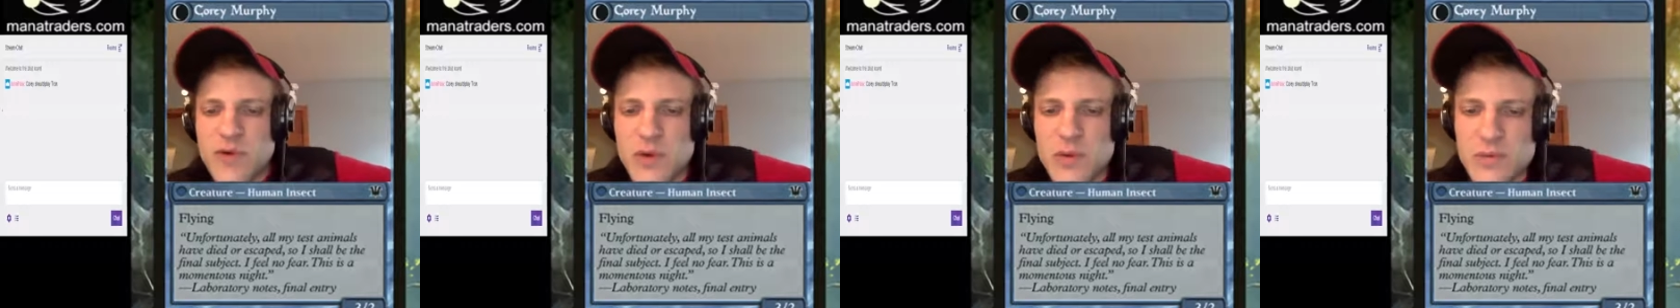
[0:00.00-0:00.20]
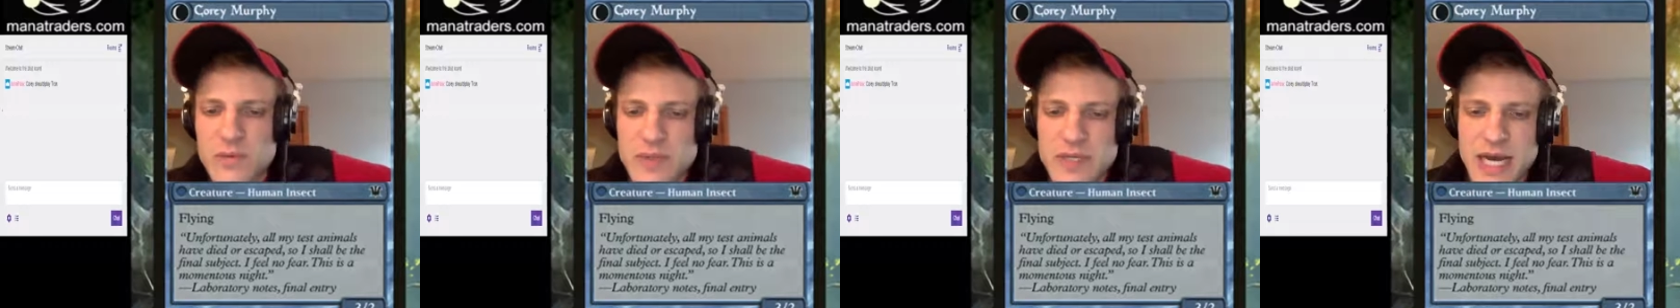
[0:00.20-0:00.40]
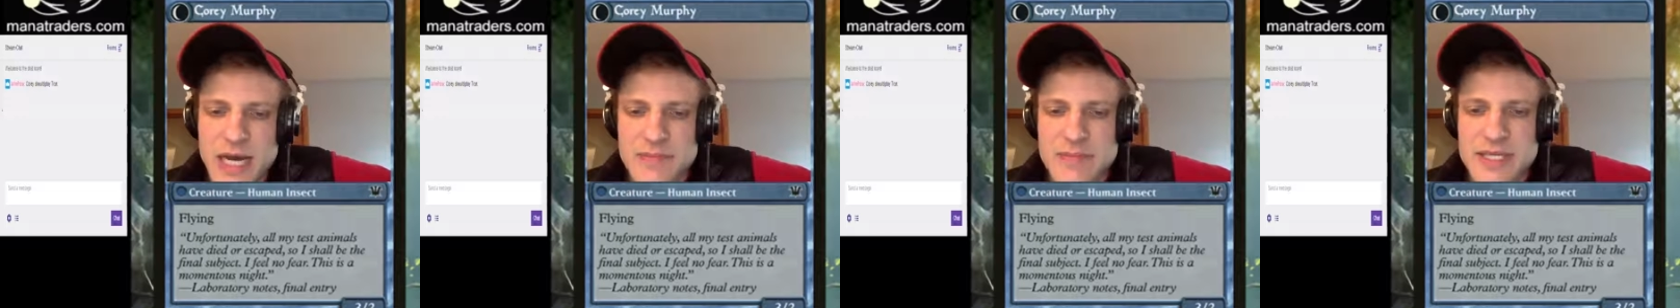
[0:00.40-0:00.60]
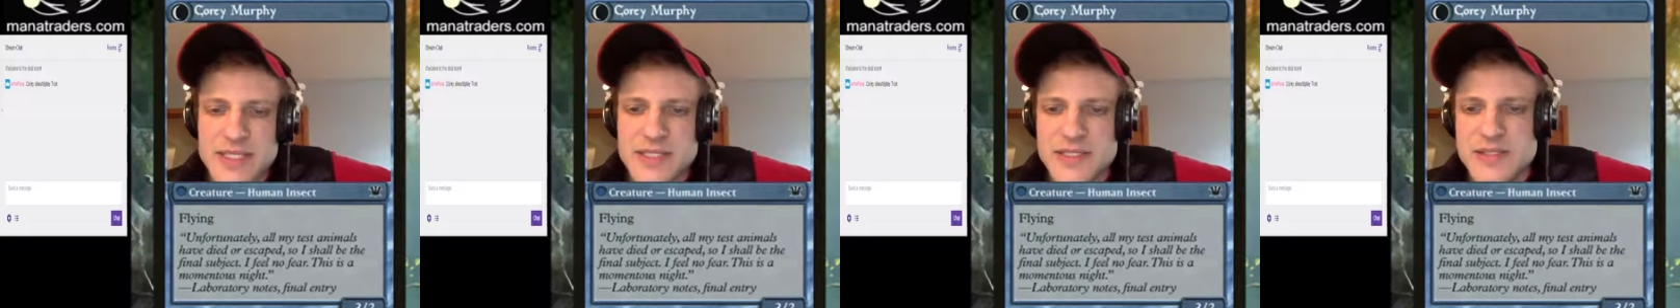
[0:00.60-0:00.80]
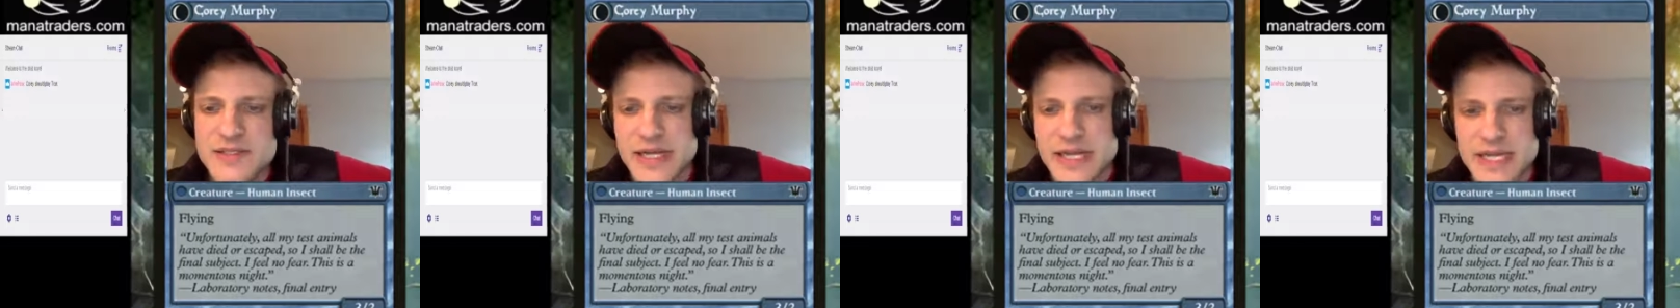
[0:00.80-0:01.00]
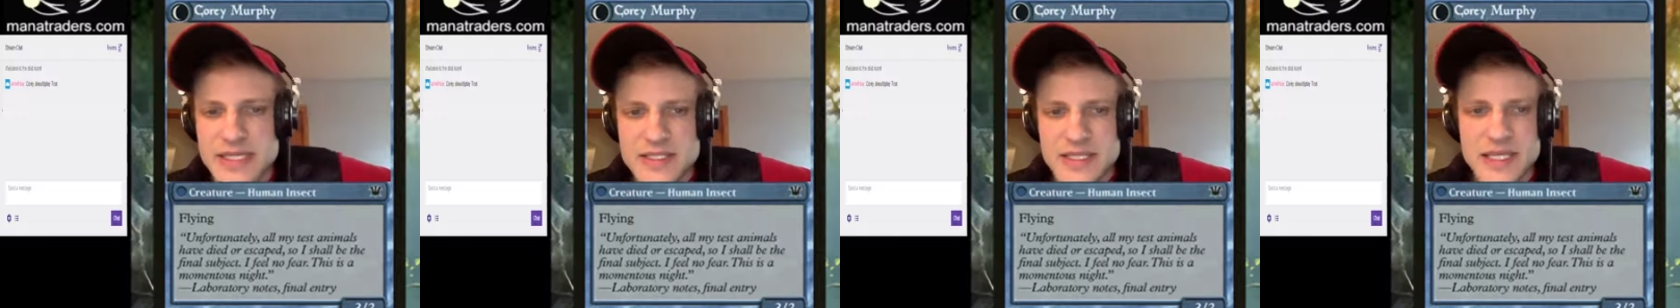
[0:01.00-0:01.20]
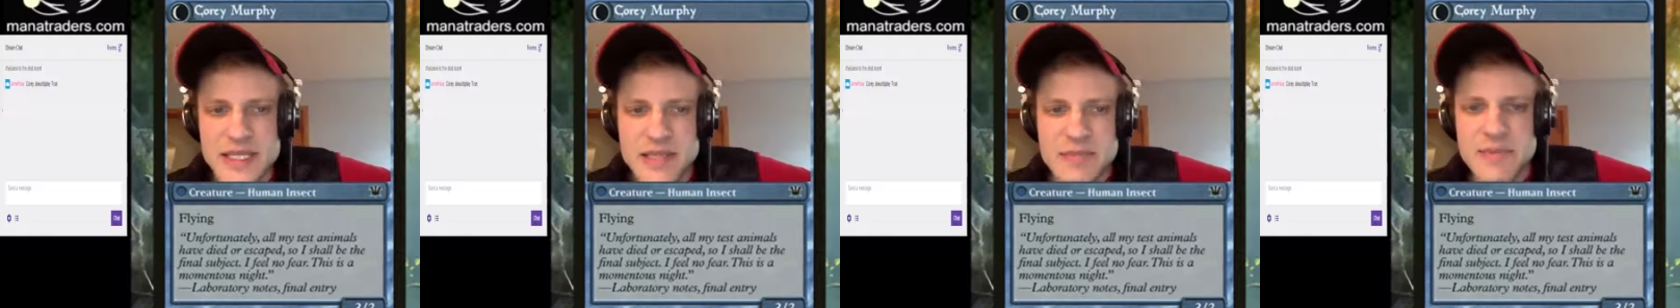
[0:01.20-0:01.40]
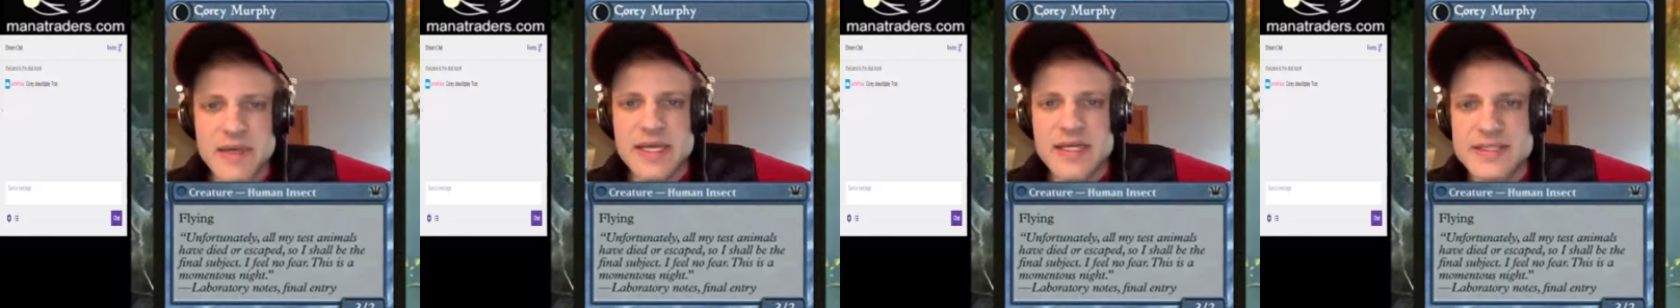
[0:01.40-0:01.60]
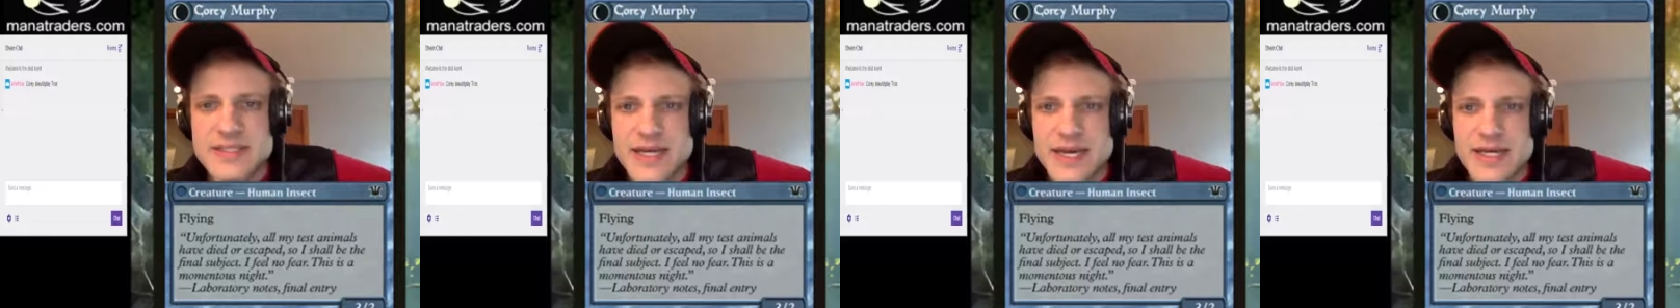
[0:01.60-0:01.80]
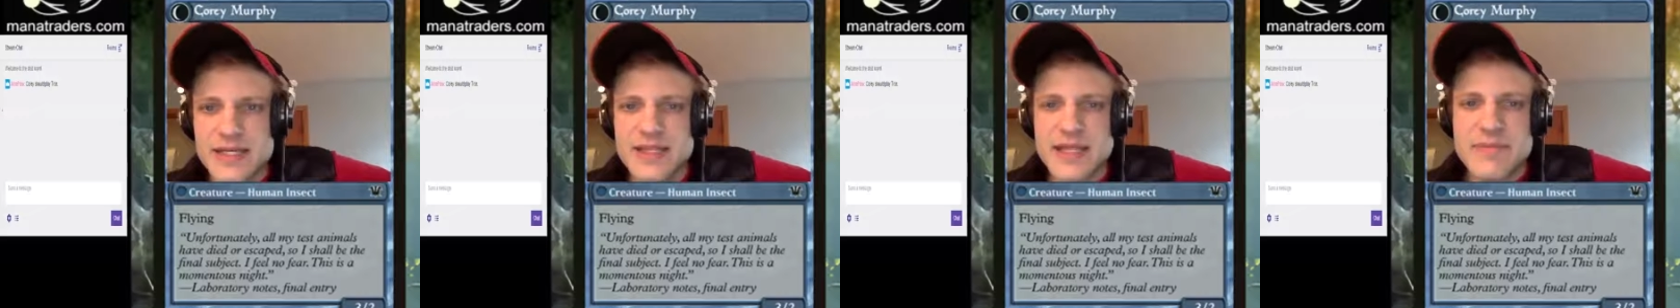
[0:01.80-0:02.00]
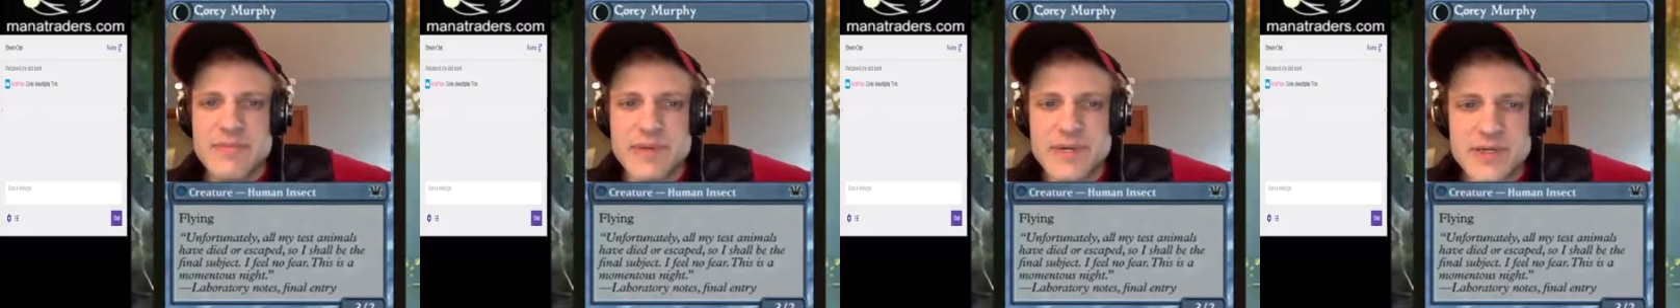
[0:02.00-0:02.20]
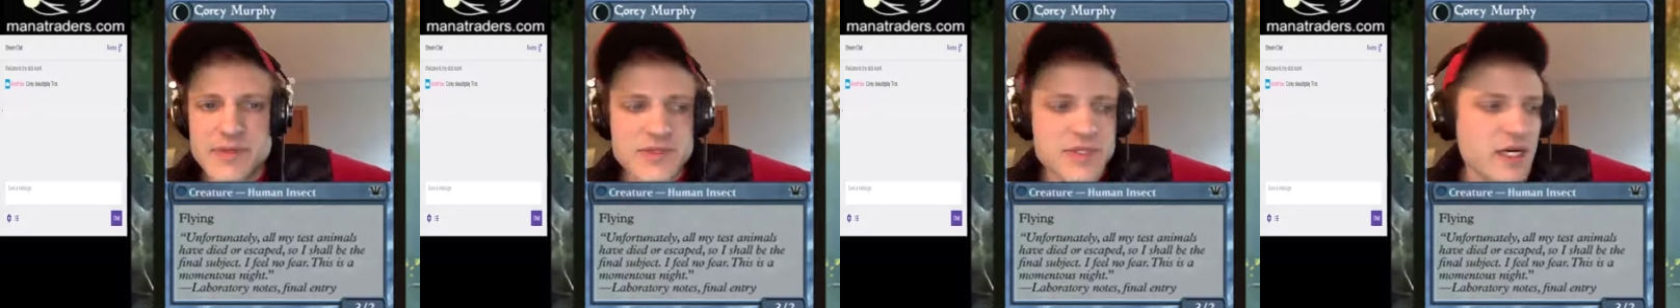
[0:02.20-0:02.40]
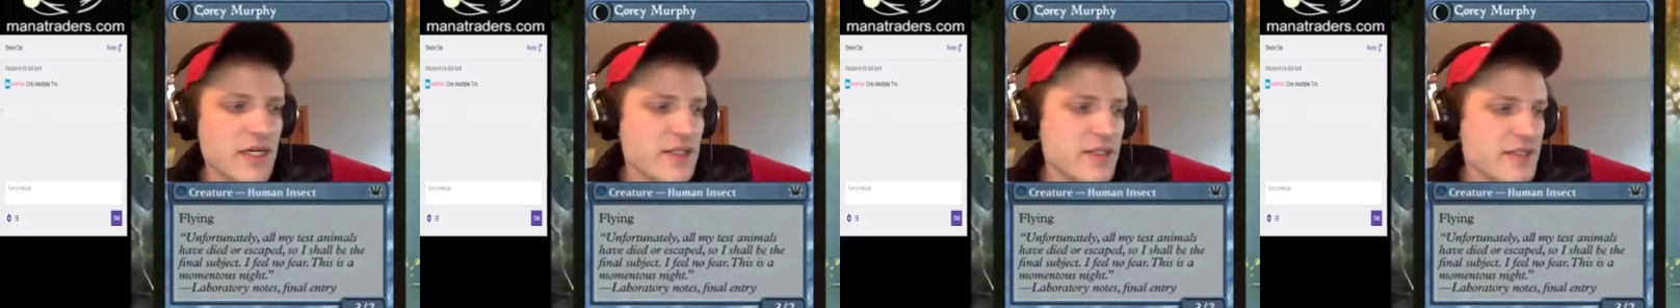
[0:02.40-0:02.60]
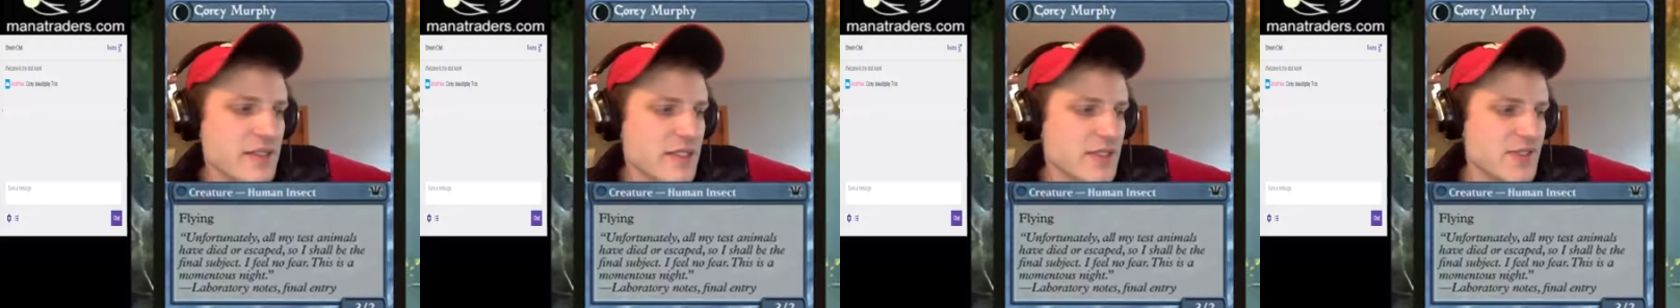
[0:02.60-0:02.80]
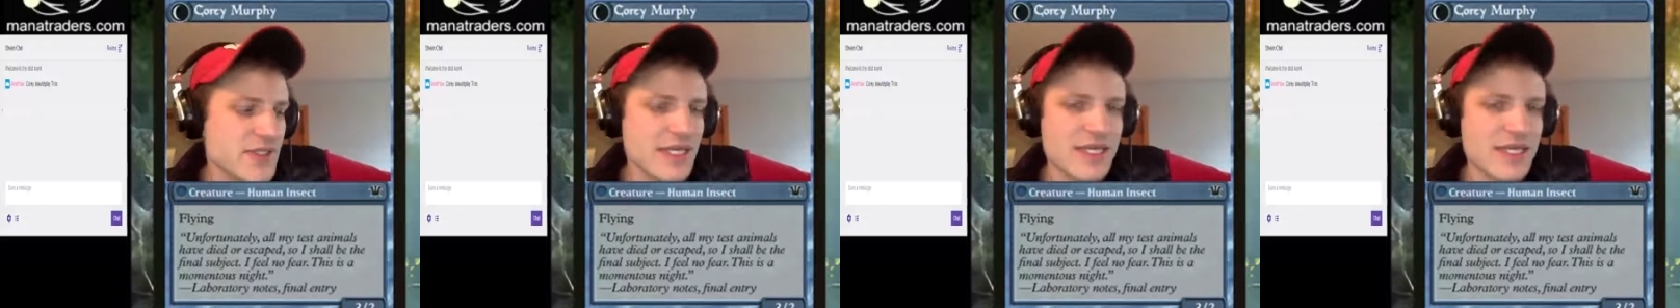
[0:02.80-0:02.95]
non-basic lands in the main deck that produce colorless,